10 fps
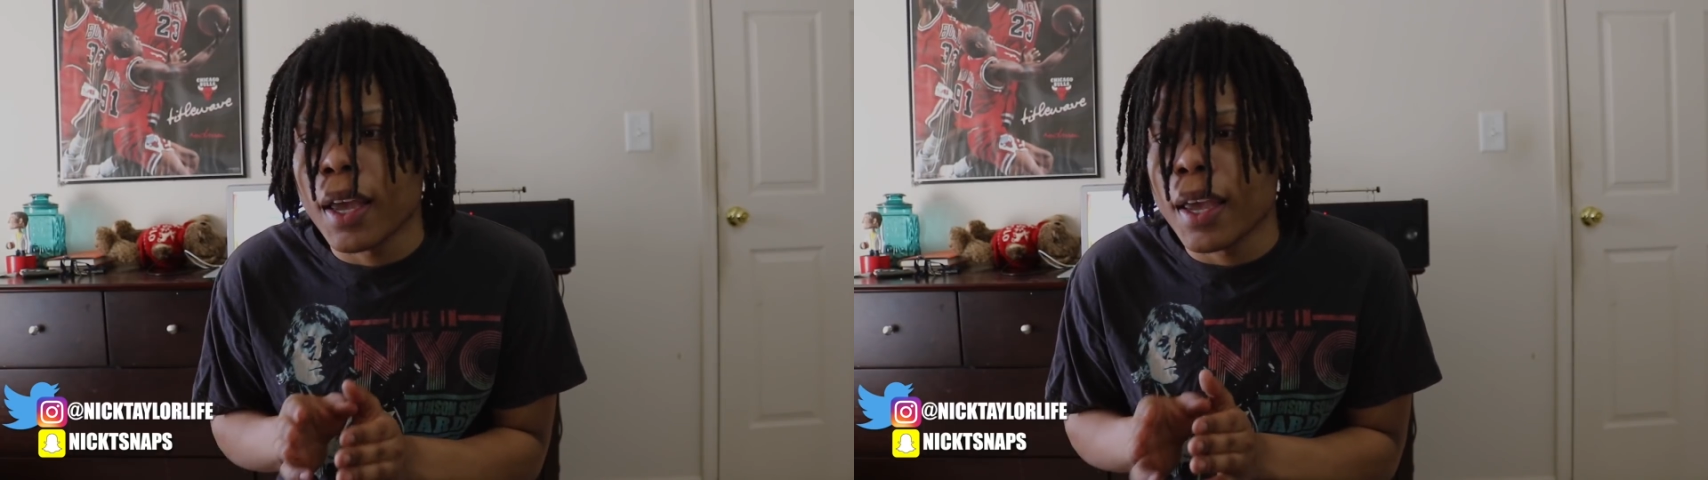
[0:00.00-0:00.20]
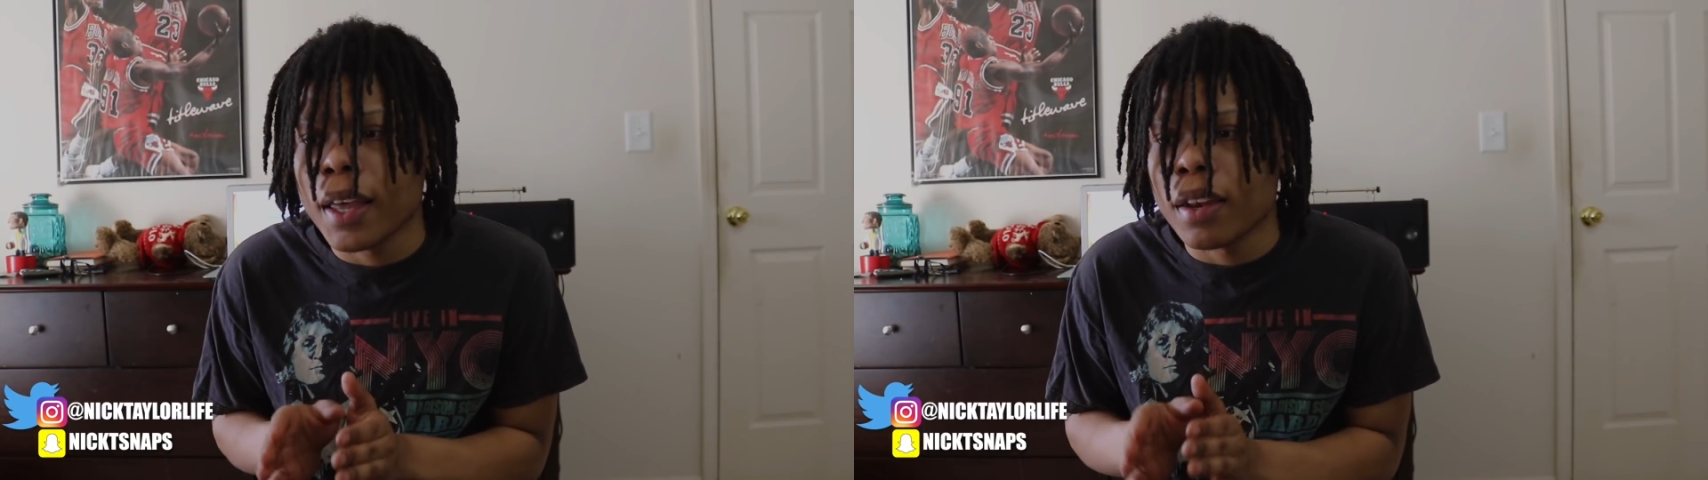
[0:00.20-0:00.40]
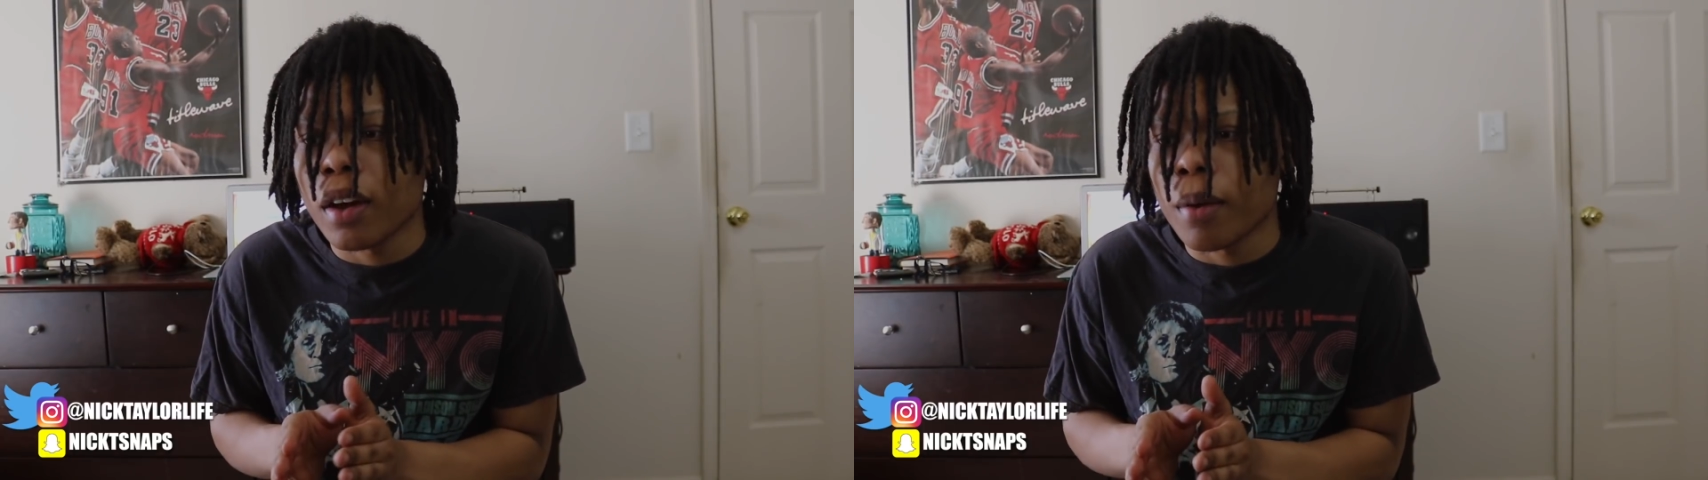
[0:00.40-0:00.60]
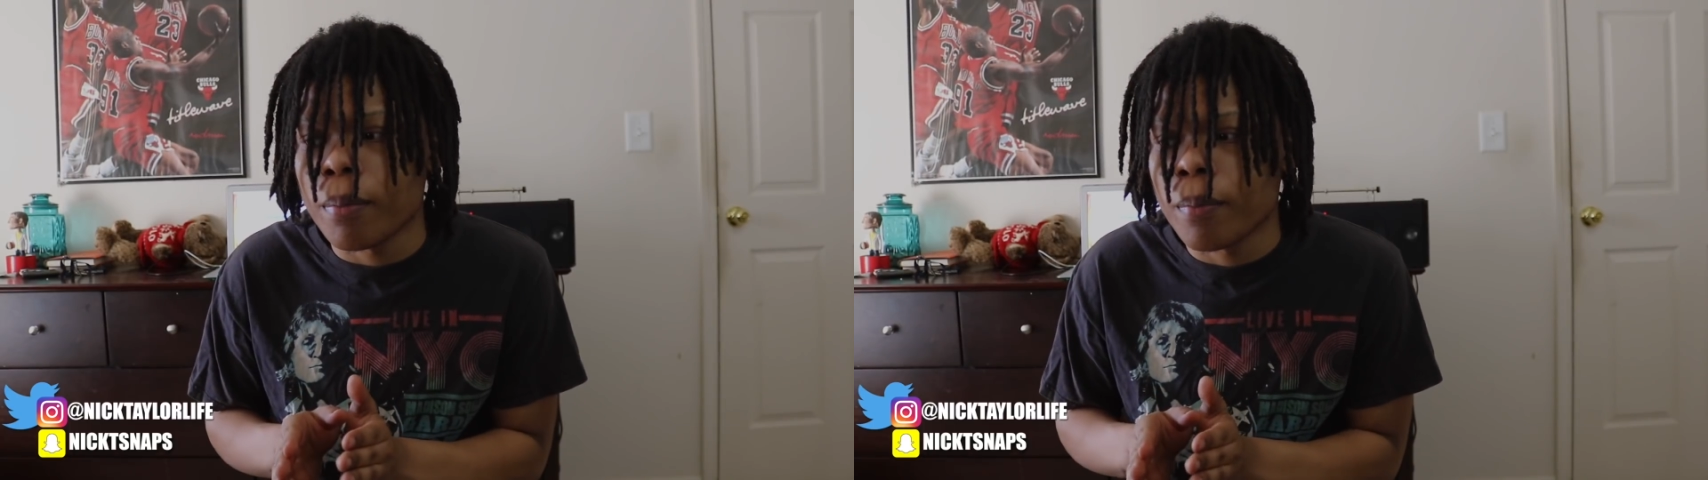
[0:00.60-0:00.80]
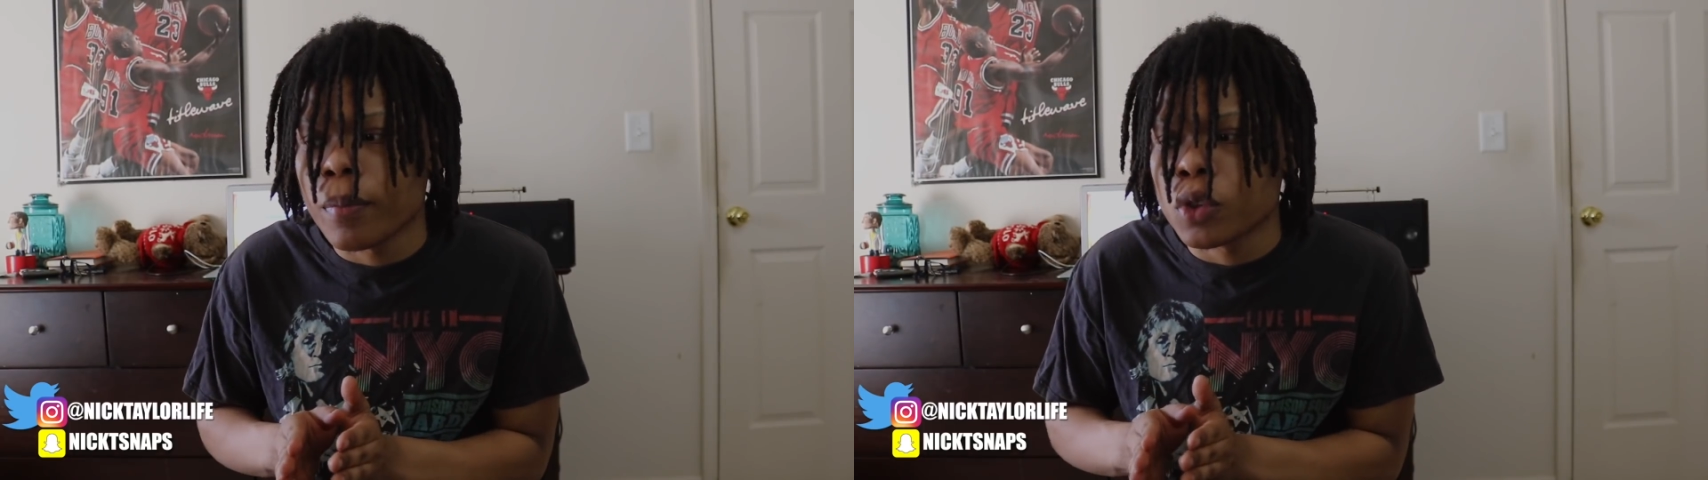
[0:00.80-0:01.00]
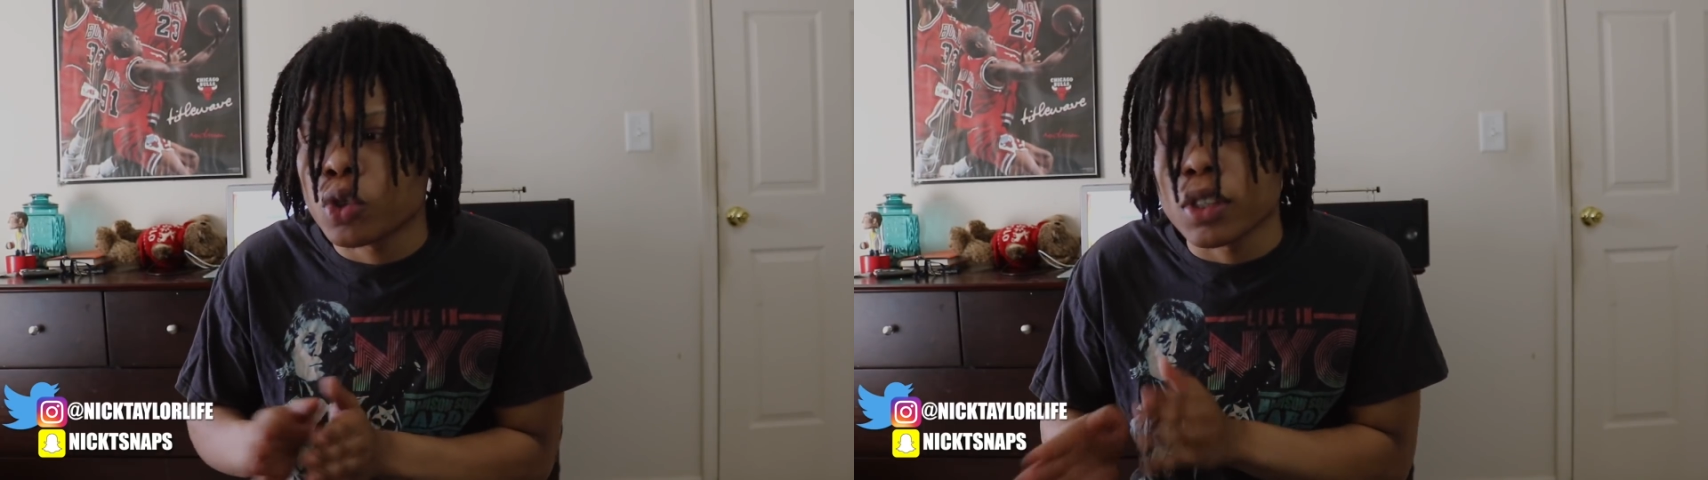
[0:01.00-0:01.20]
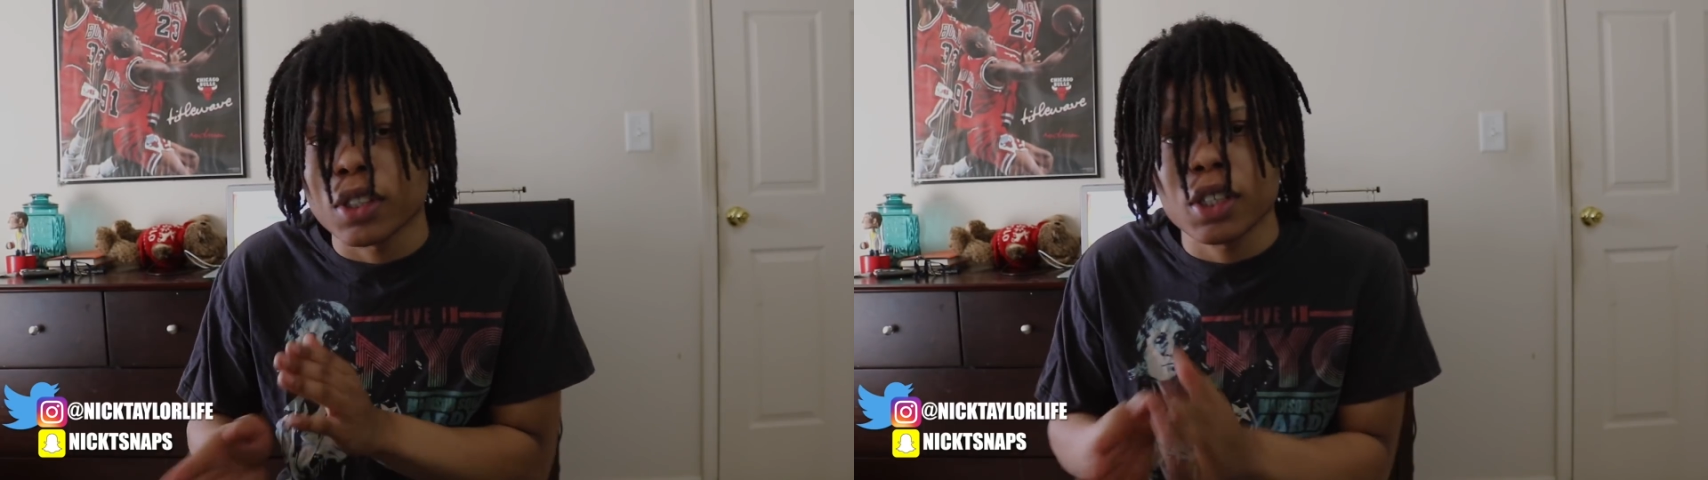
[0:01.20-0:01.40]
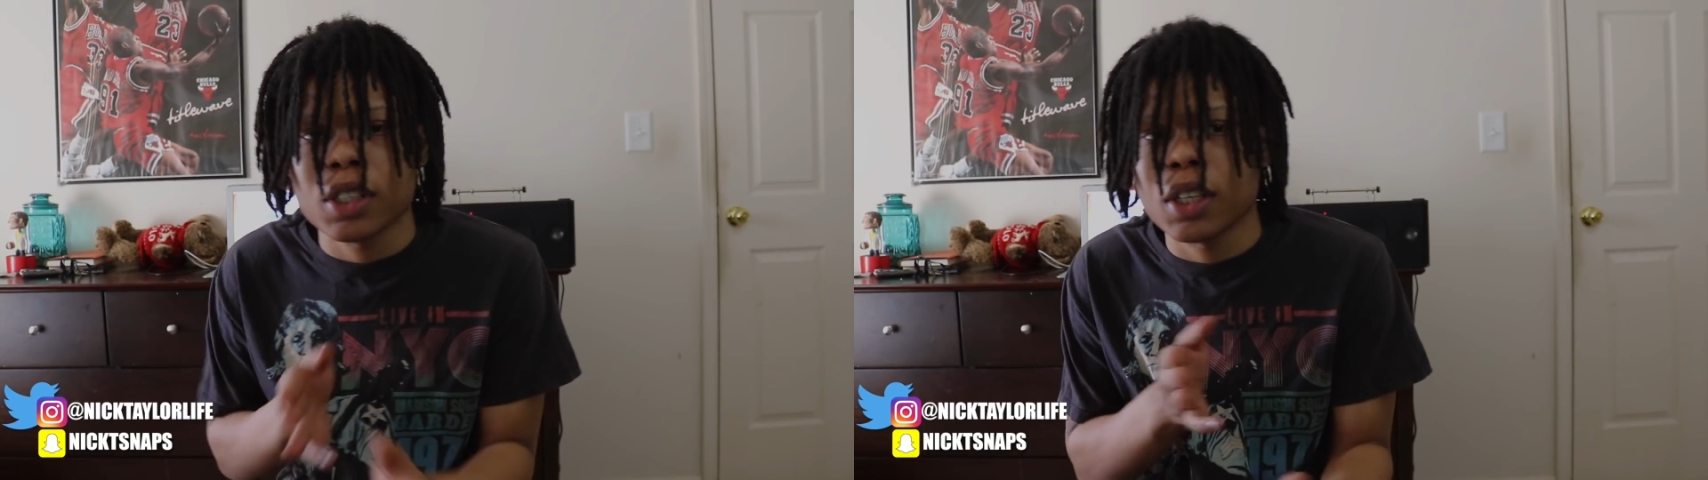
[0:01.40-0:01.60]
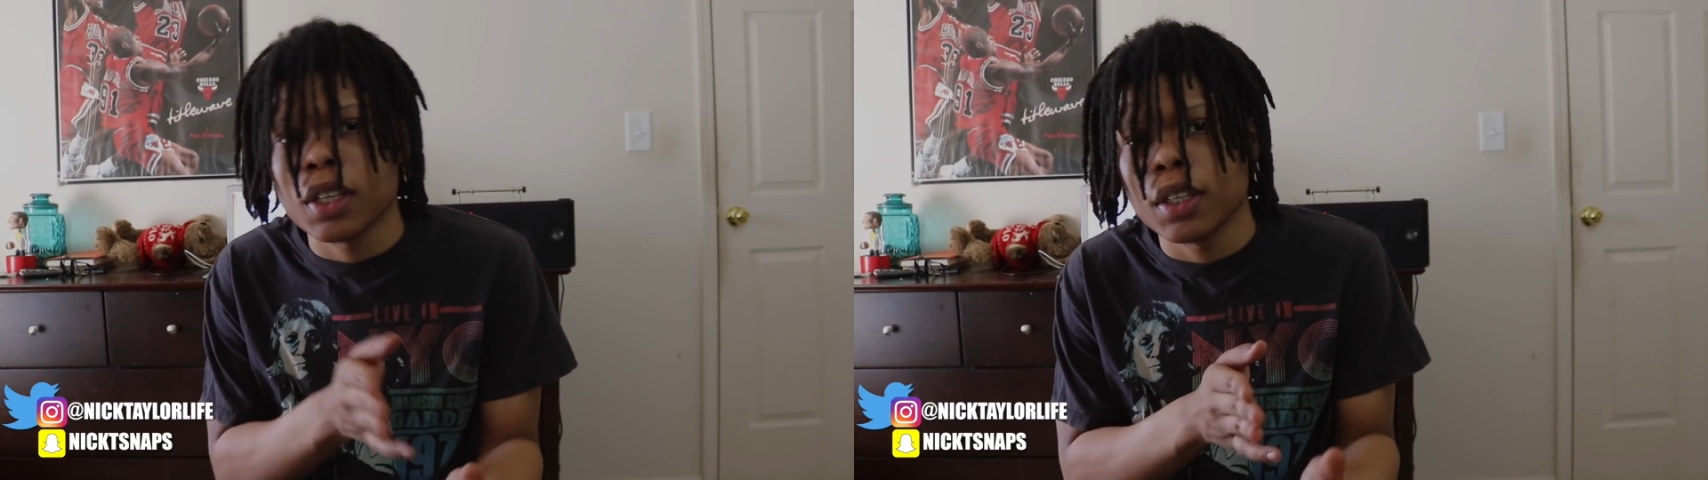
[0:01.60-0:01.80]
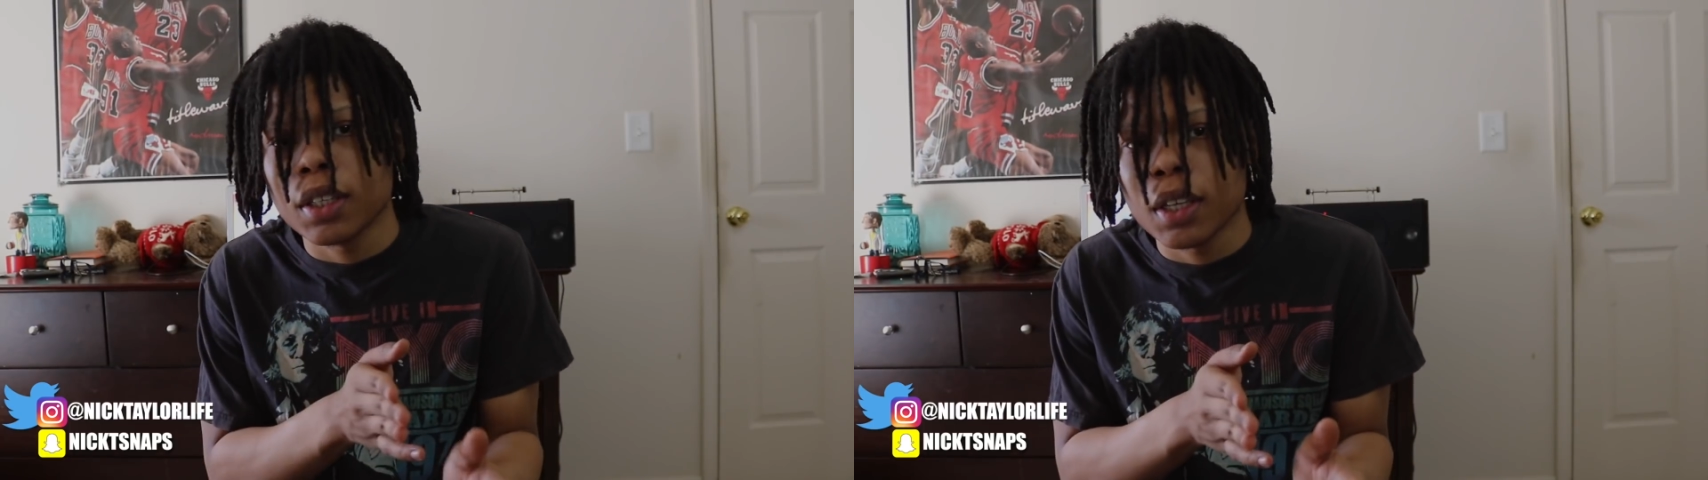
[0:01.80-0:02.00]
end up transitioning